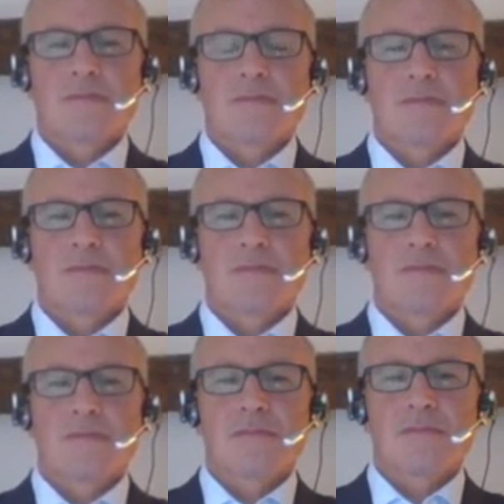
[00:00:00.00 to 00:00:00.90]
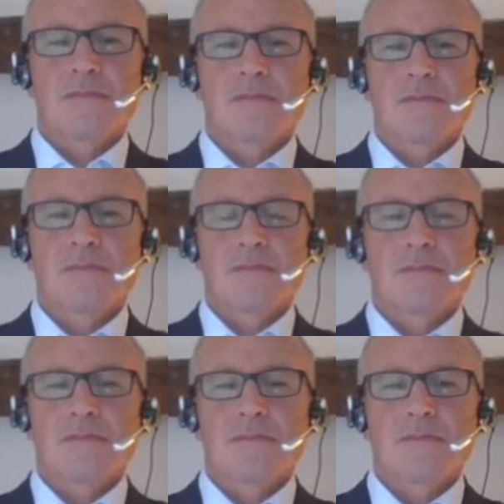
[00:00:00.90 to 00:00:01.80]

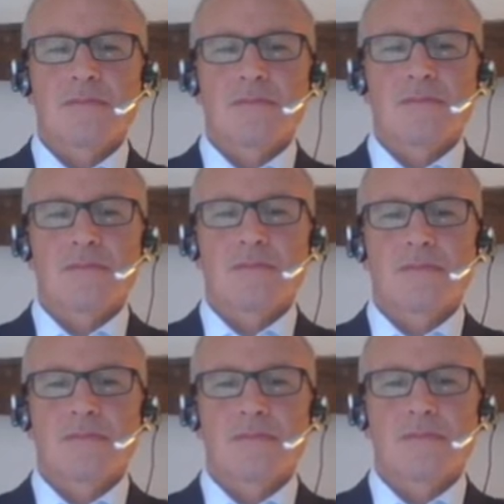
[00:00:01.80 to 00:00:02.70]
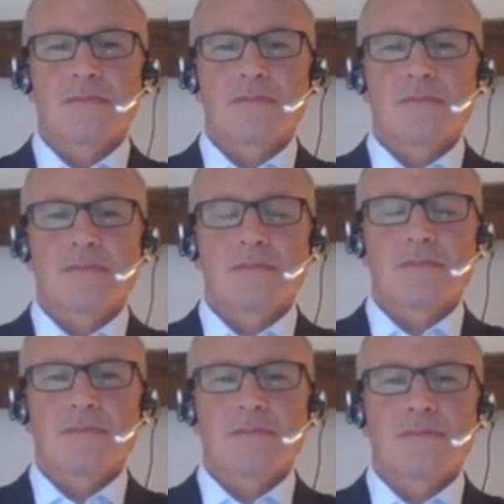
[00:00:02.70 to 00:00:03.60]

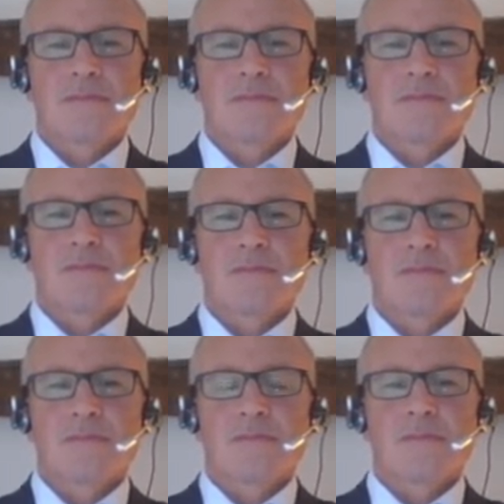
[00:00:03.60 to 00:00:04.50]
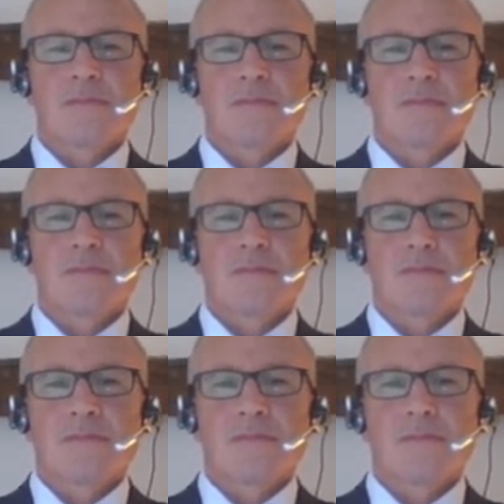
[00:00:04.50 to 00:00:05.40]

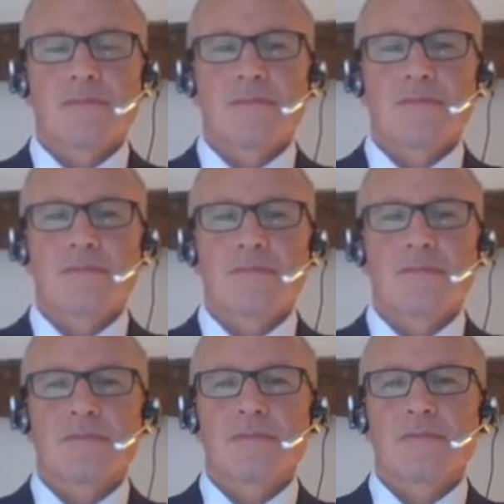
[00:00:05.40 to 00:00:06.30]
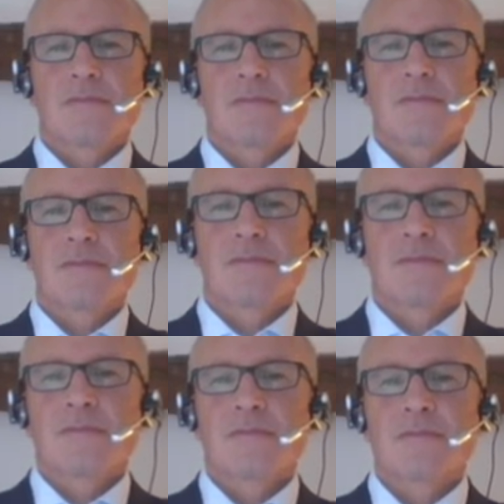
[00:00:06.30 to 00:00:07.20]

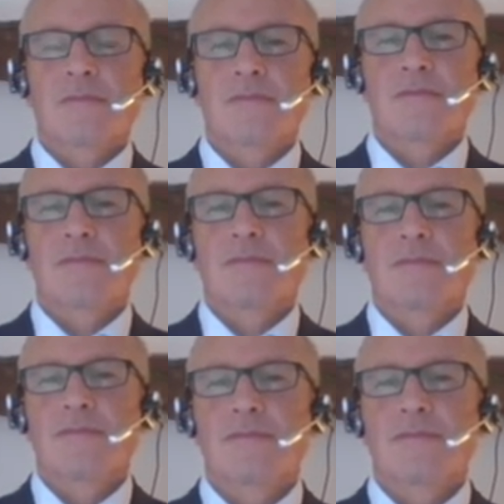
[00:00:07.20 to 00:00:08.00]
The person shown says nothing.